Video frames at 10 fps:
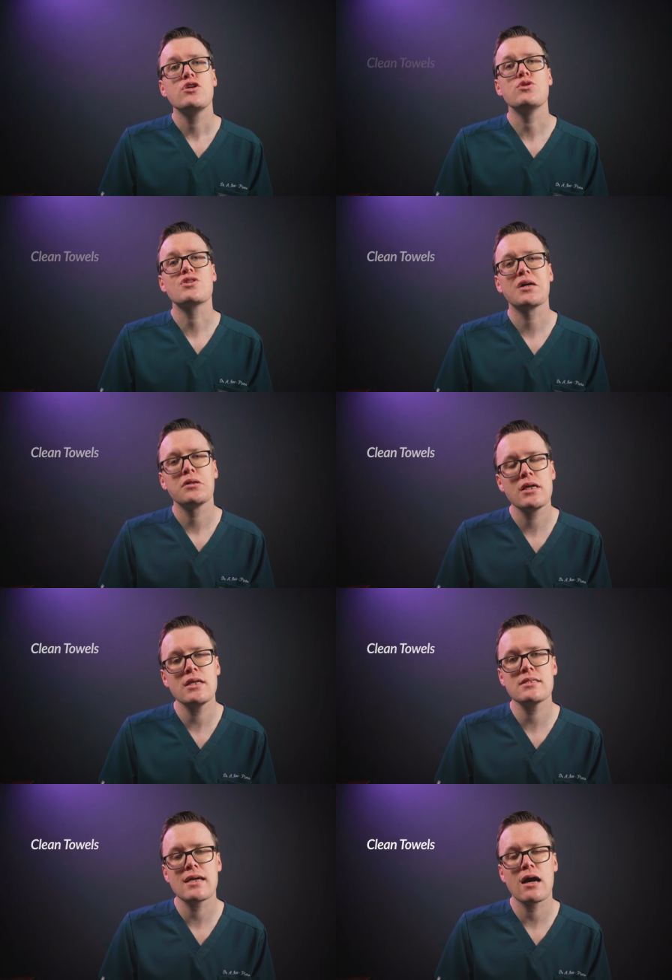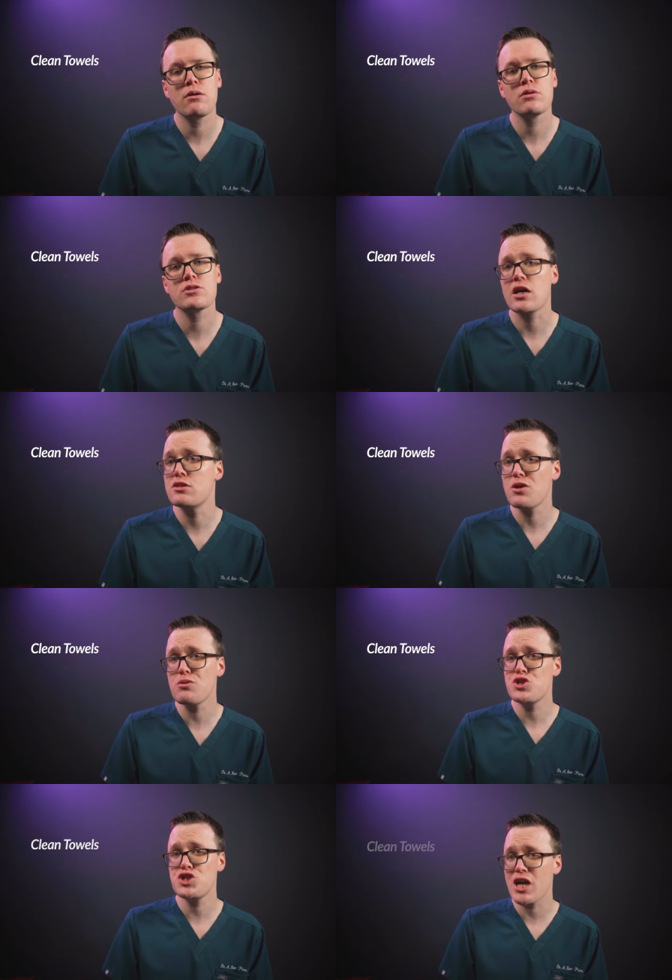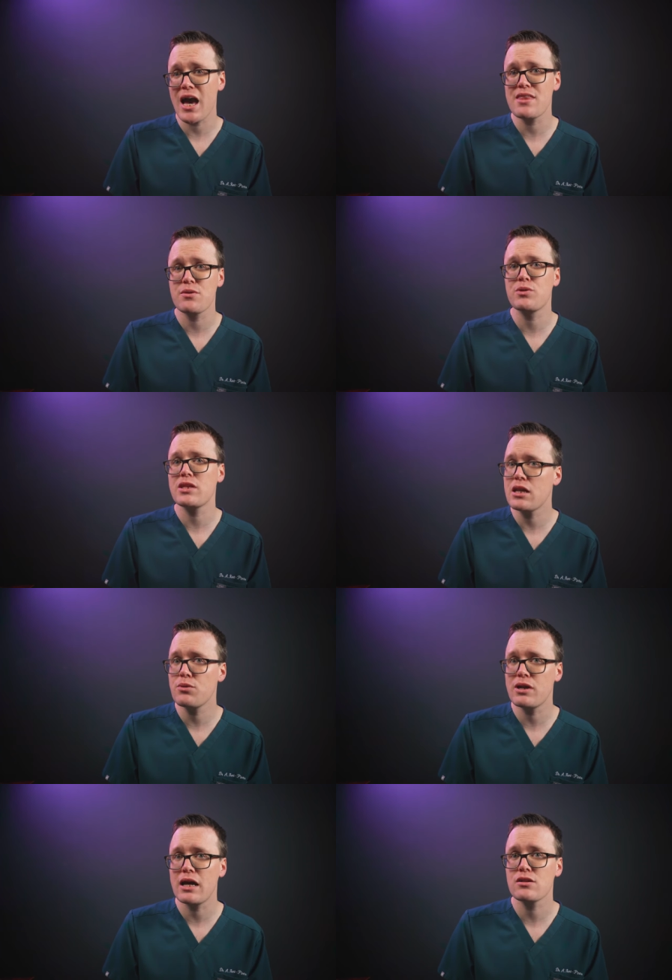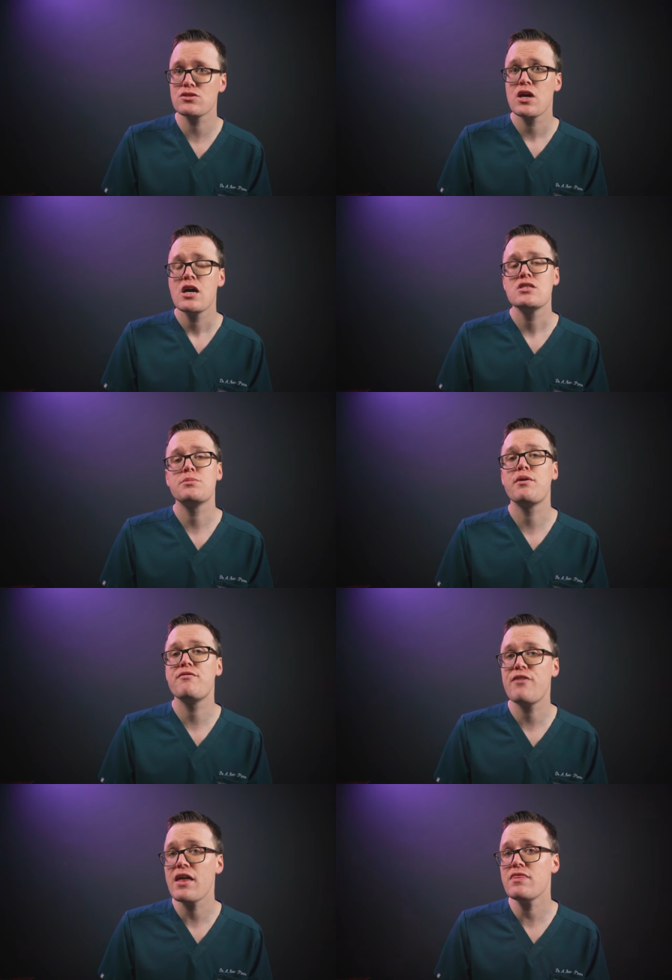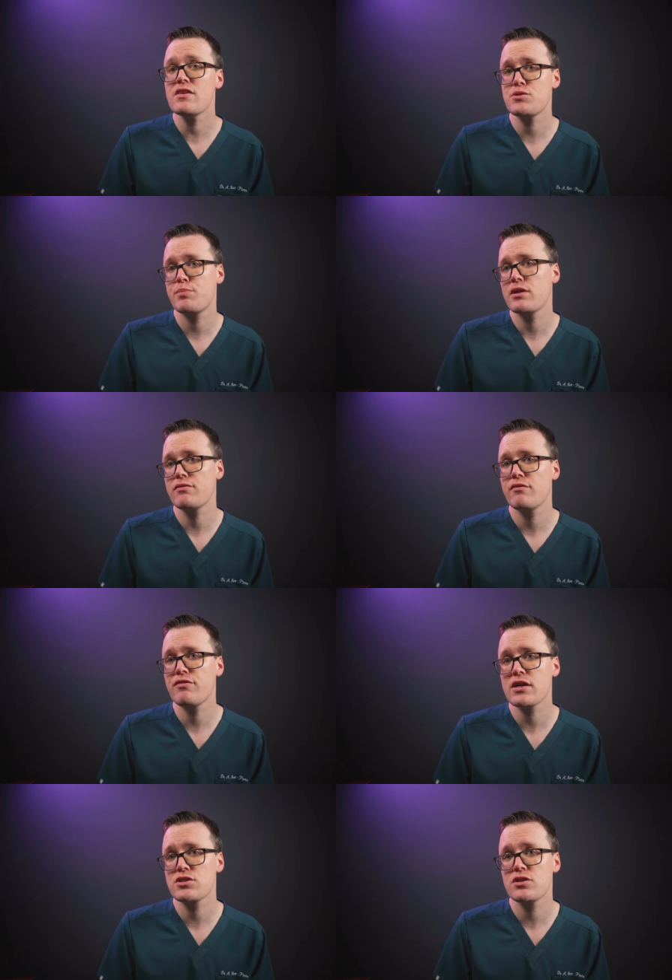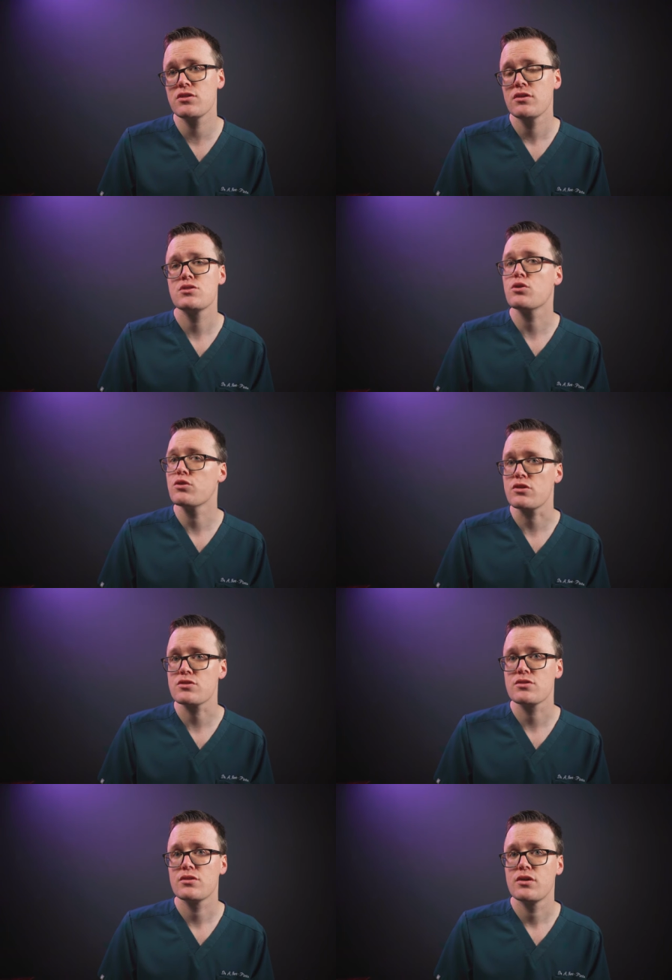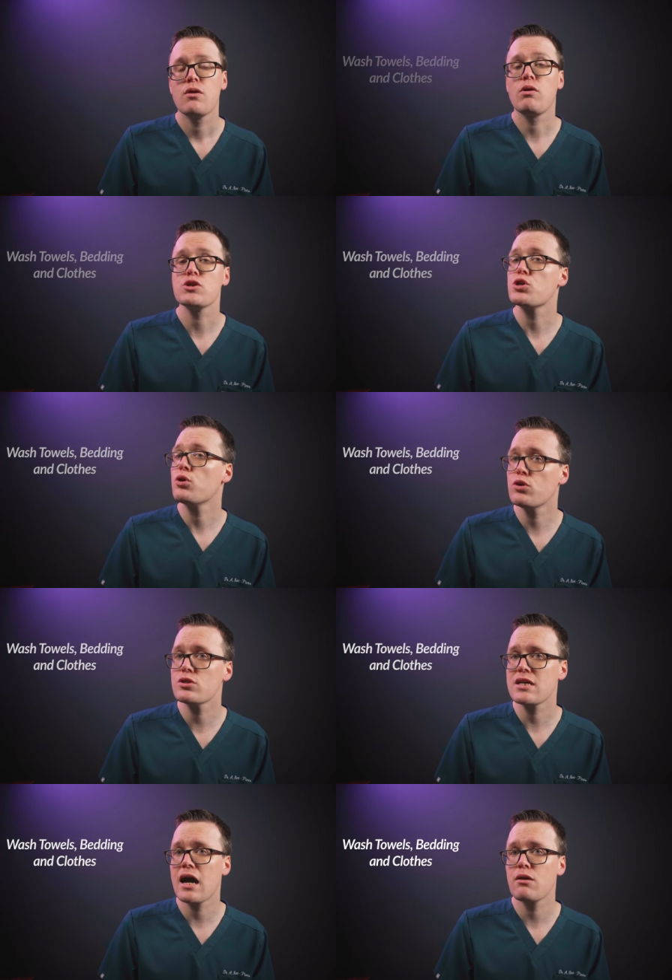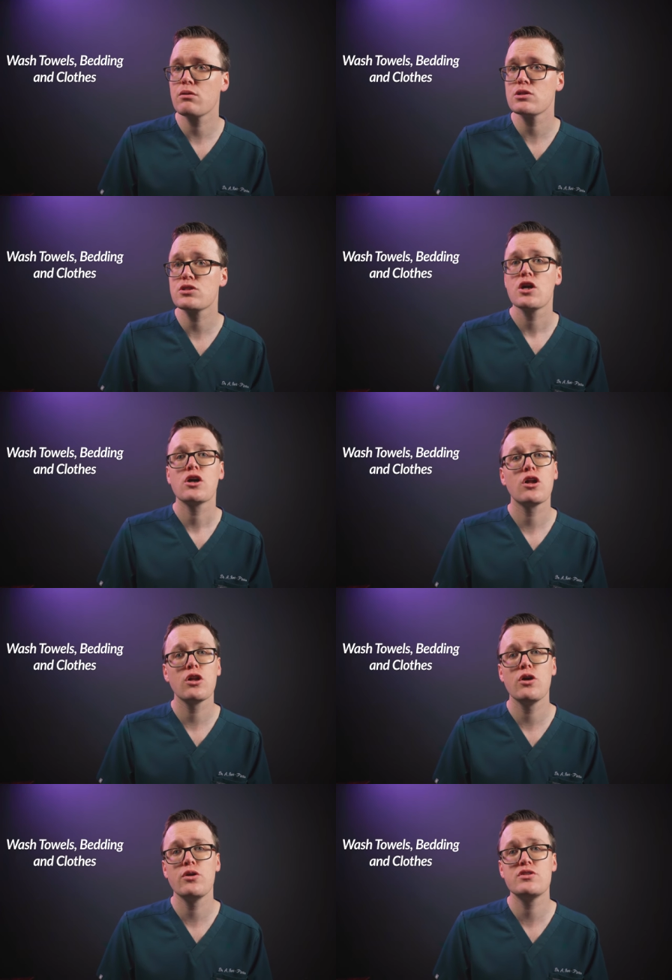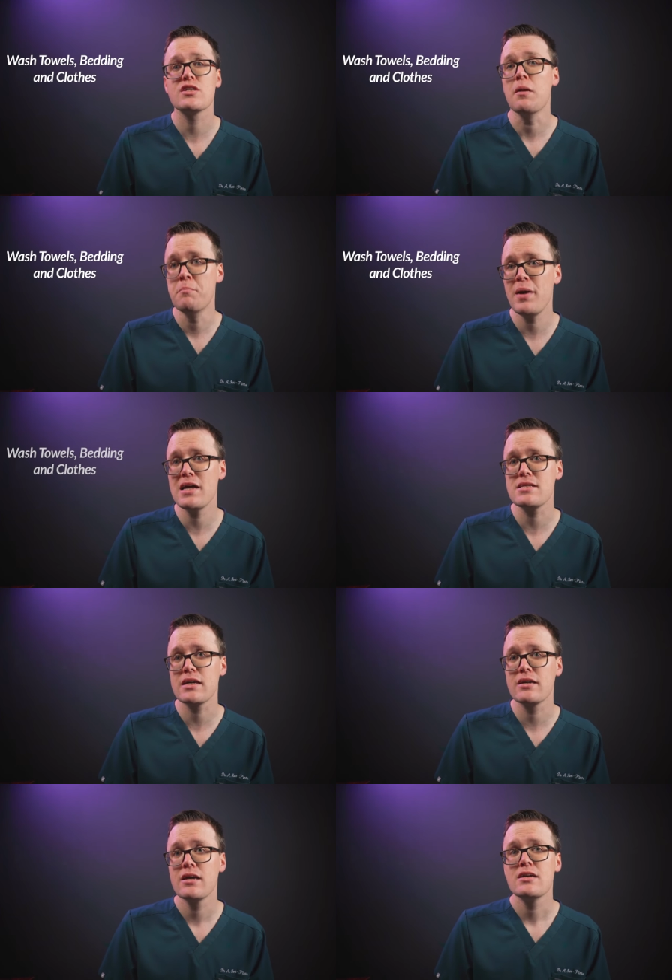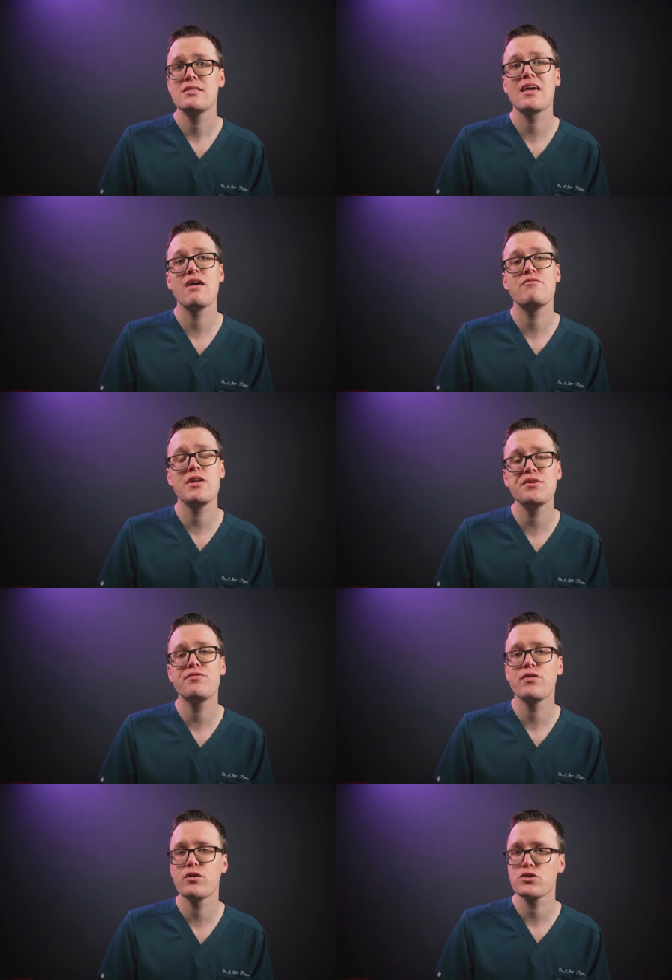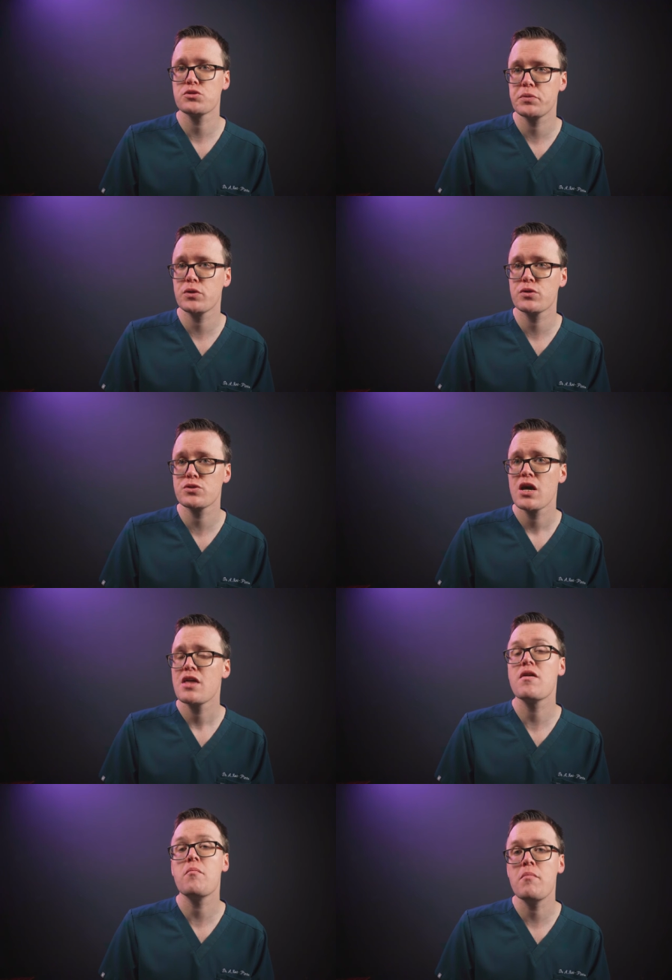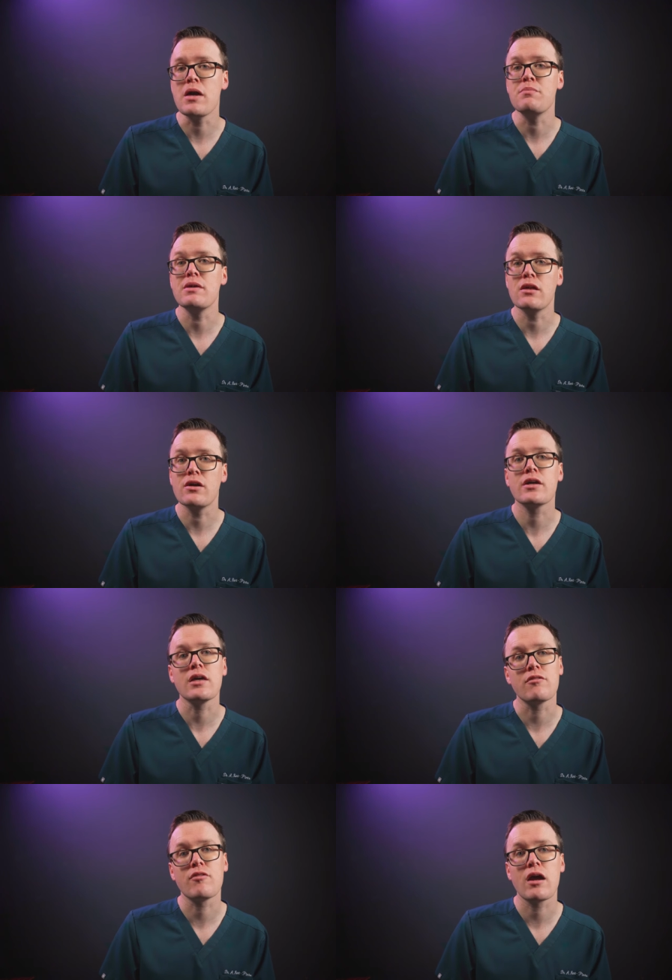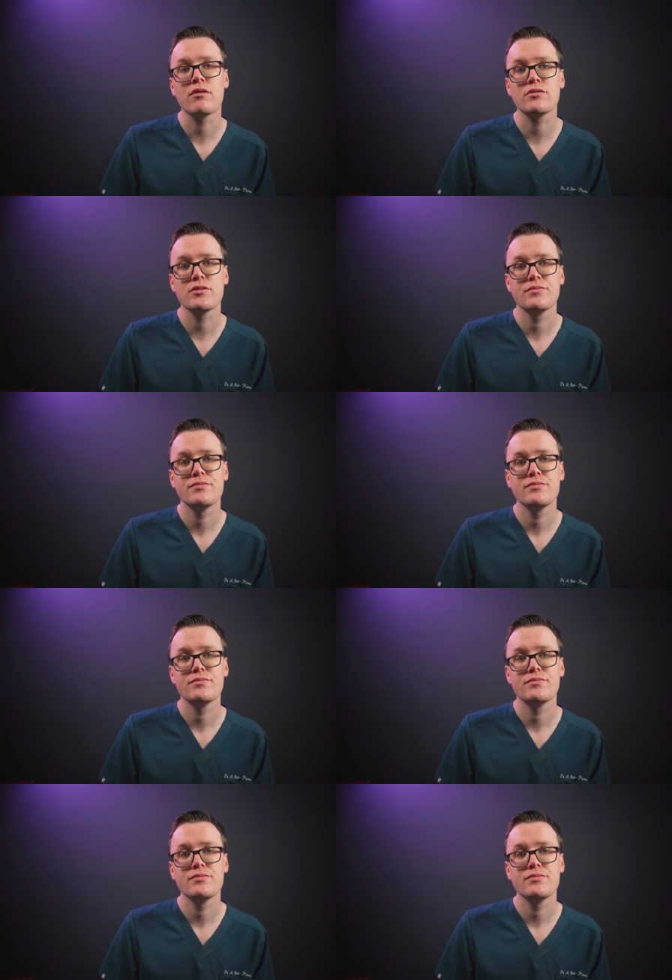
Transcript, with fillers: Use clean towels and don't share them with anyone else to prevent the spread of infection to others. Wash all towels clothes and bedding to get rid of fungal spores that may be lurking around.